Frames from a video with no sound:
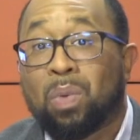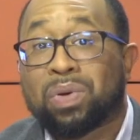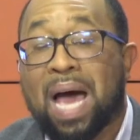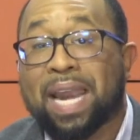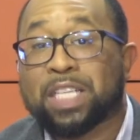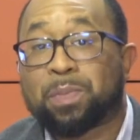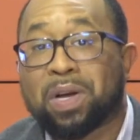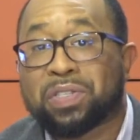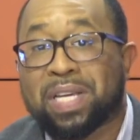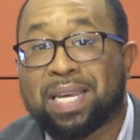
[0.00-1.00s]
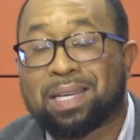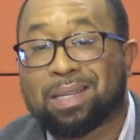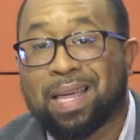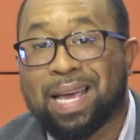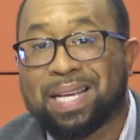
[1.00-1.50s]
Well, not experiencing any
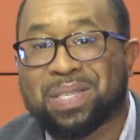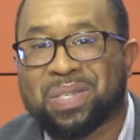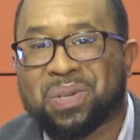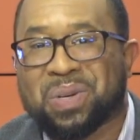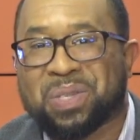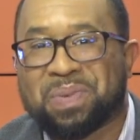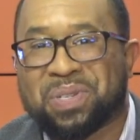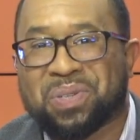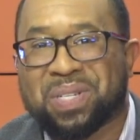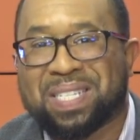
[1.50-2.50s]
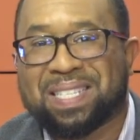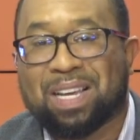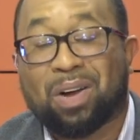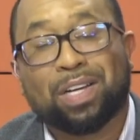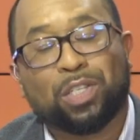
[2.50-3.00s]
delays this Christmas tree,
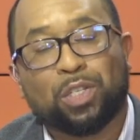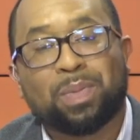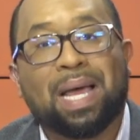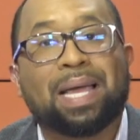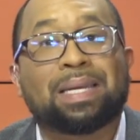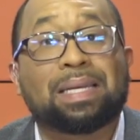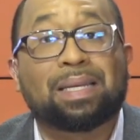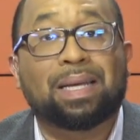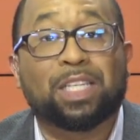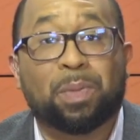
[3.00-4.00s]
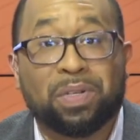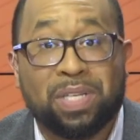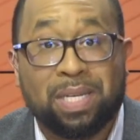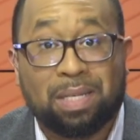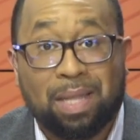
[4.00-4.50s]
or excuse me, not any,
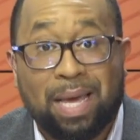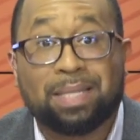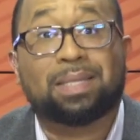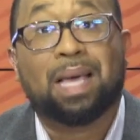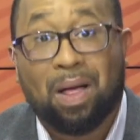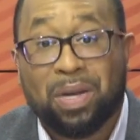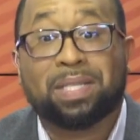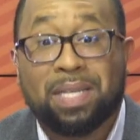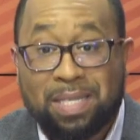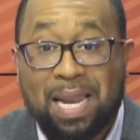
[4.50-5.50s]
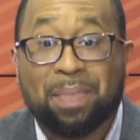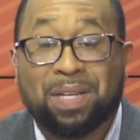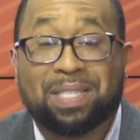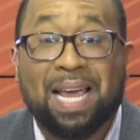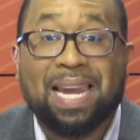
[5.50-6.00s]
experiencing any delays this holiday season at
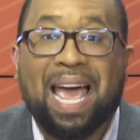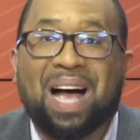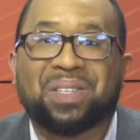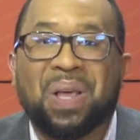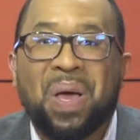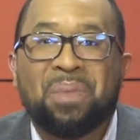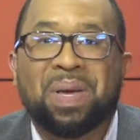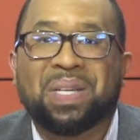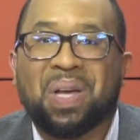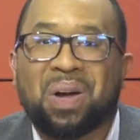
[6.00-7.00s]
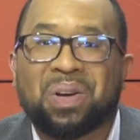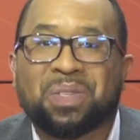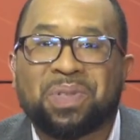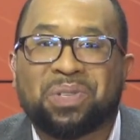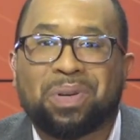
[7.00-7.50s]
the State House because our
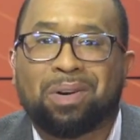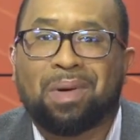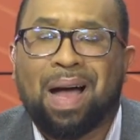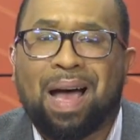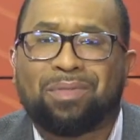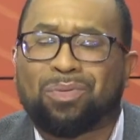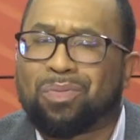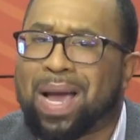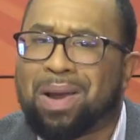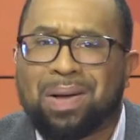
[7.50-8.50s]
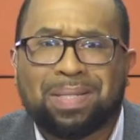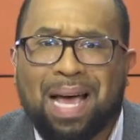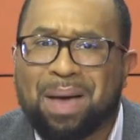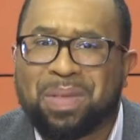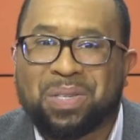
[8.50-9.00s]
Christmas tree arrived right on
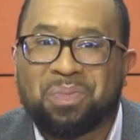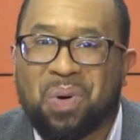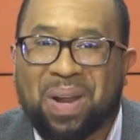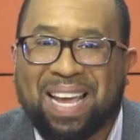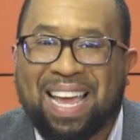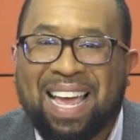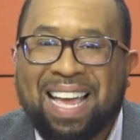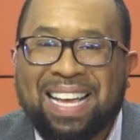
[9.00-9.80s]
time this morning.